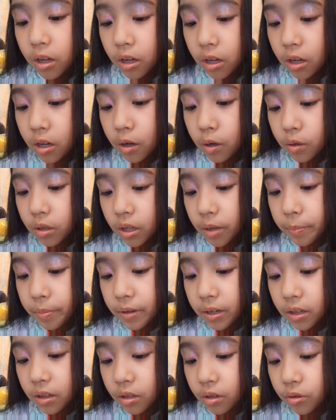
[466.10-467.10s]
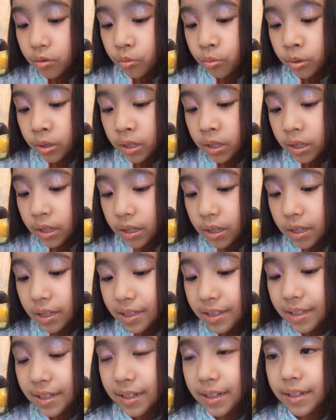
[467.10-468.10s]
Oh, yep, get the
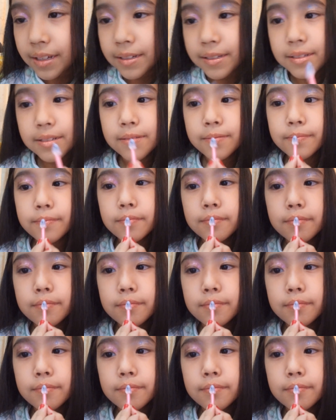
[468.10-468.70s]
greenies.